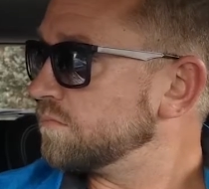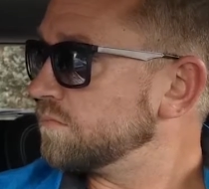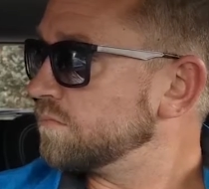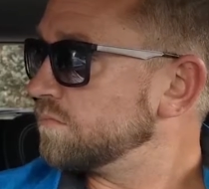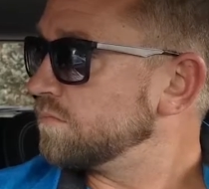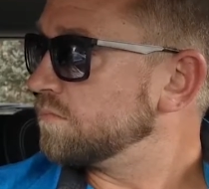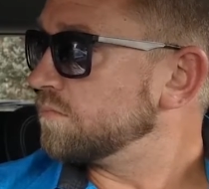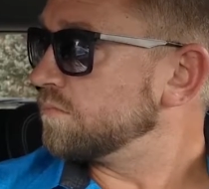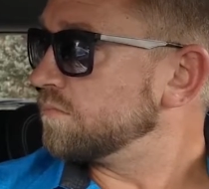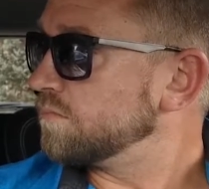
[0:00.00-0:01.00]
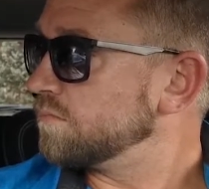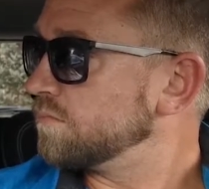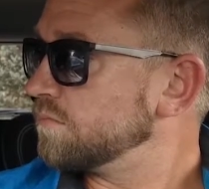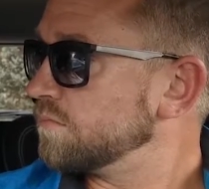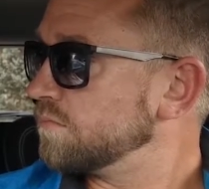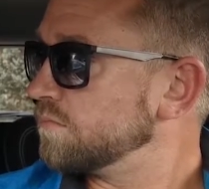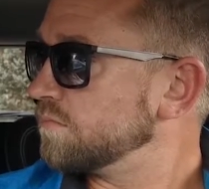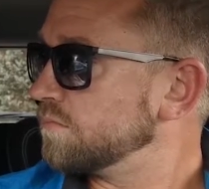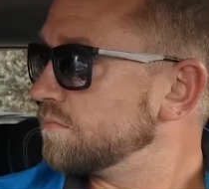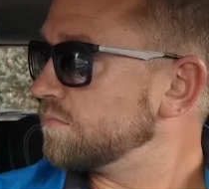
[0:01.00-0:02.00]

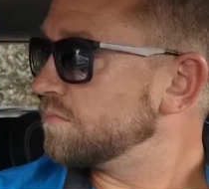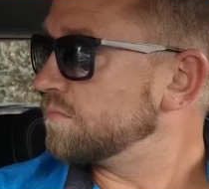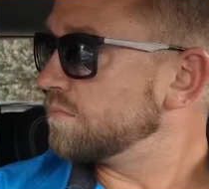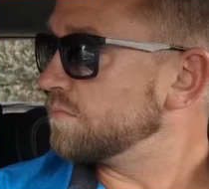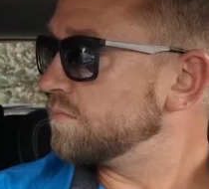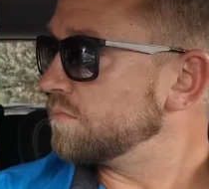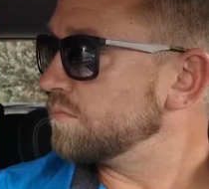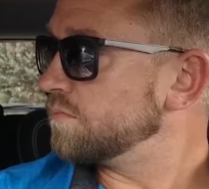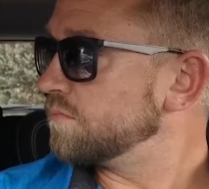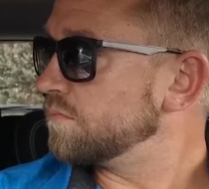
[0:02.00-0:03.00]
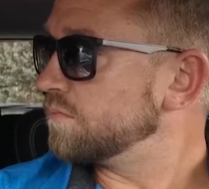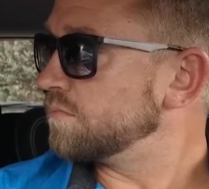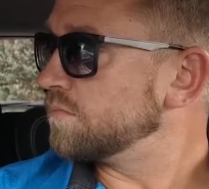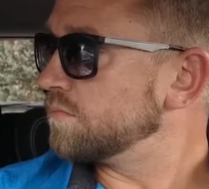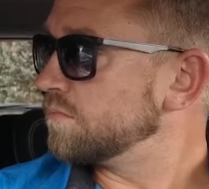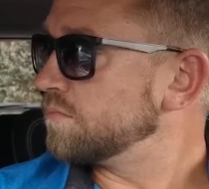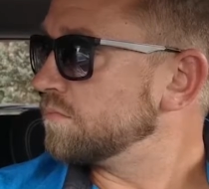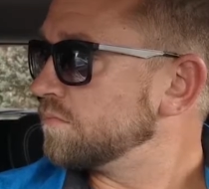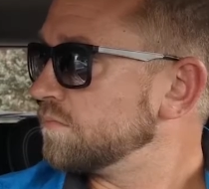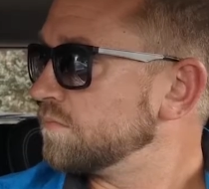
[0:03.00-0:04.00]

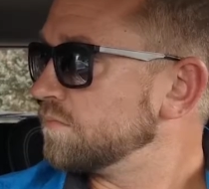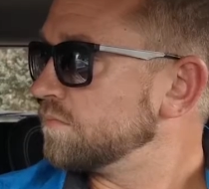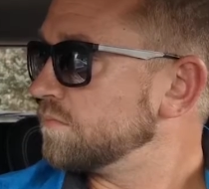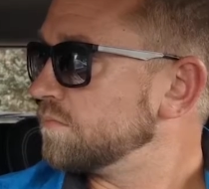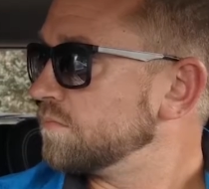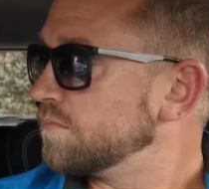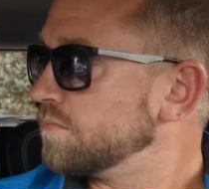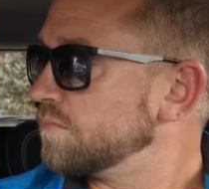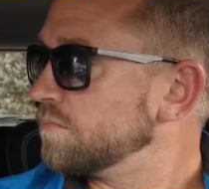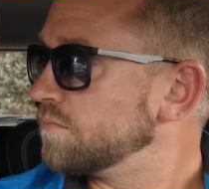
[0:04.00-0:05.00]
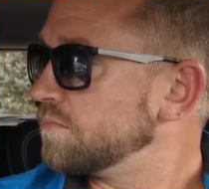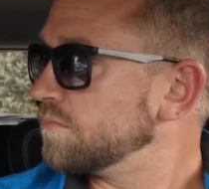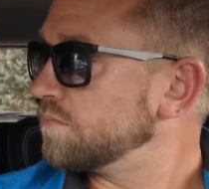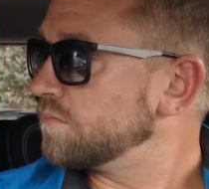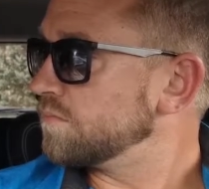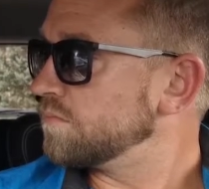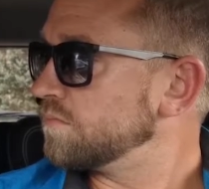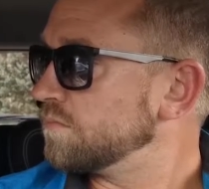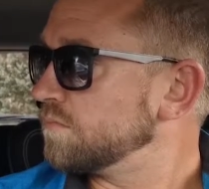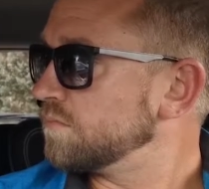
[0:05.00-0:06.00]

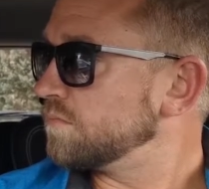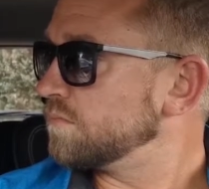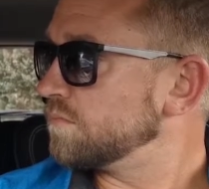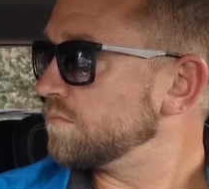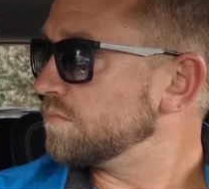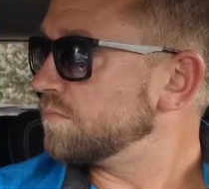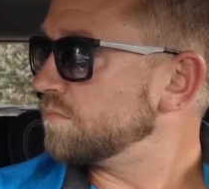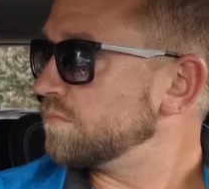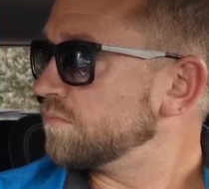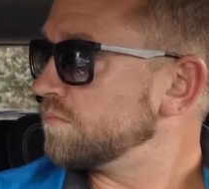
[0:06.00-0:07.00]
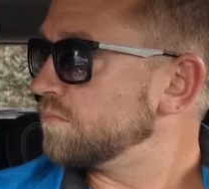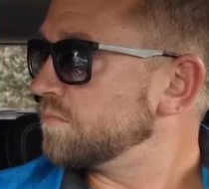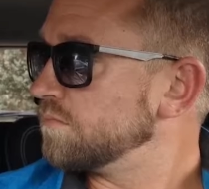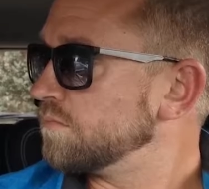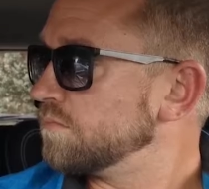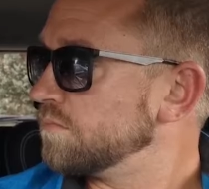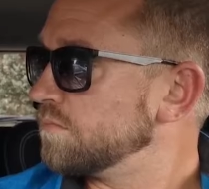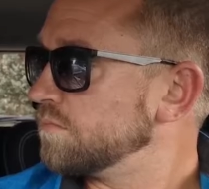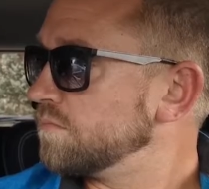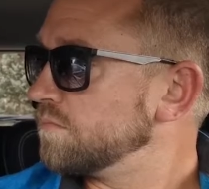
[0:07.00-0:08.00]
No words are spoken by the person on screen.